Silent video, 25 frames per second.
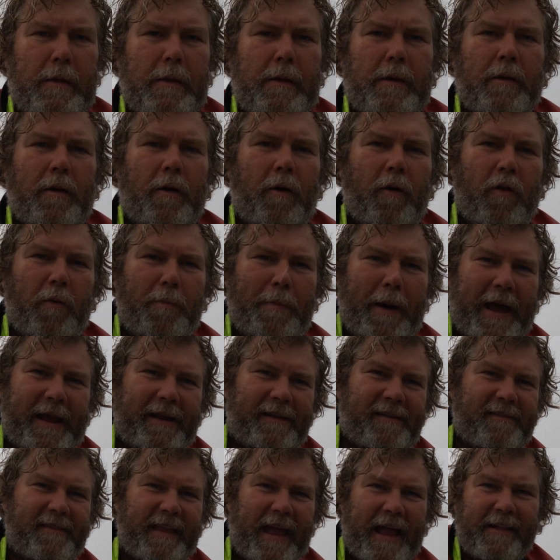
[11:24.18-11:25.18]
All the
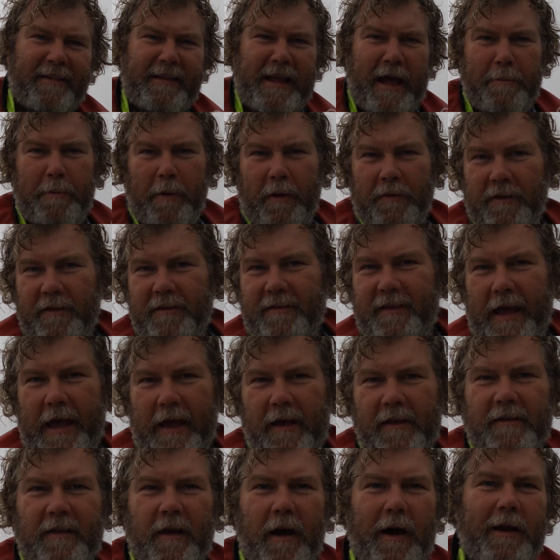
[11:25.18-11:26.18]
bait stacked up on the
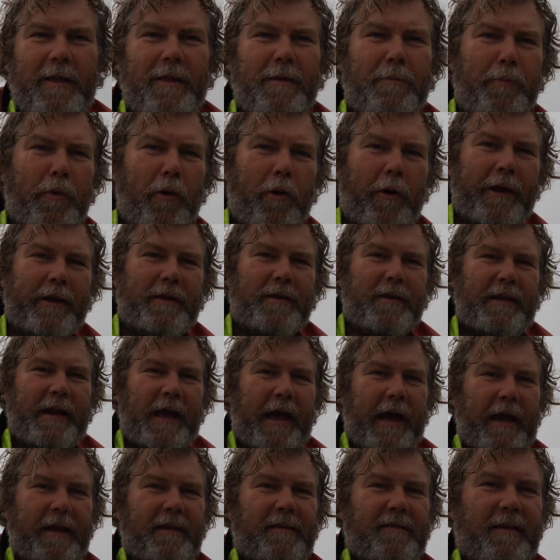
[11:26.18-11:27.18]
south side of the point
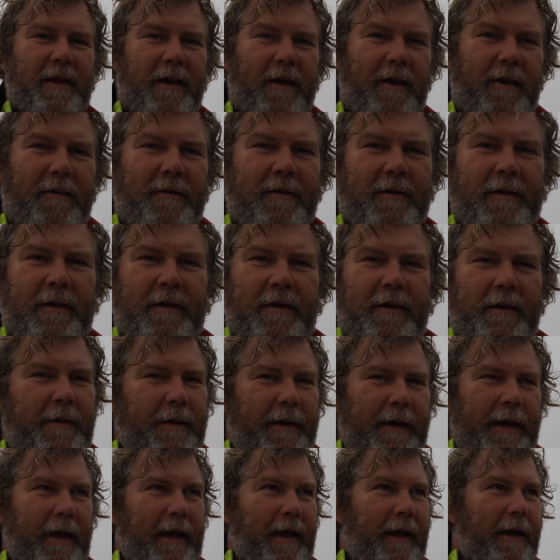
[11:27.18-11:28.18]
today, so
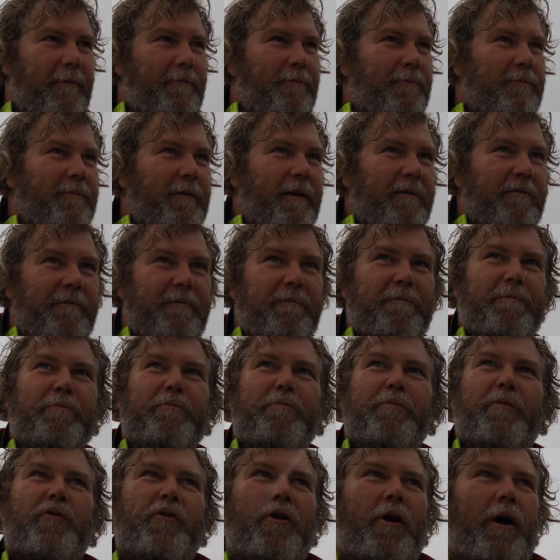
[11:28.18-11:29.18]
we've
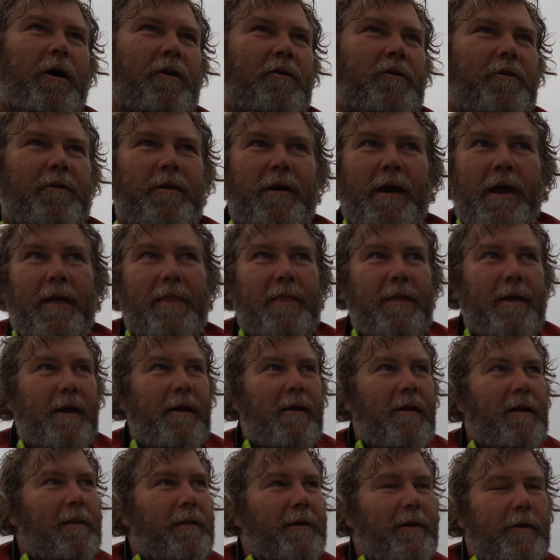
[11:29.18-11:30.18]
trolled around
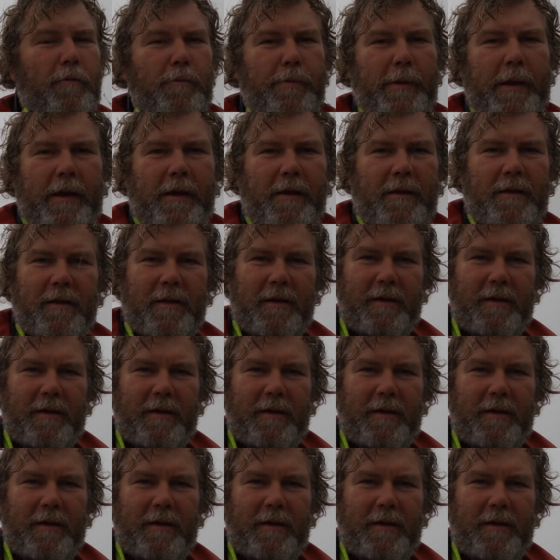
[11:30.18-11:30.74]
there a little bit.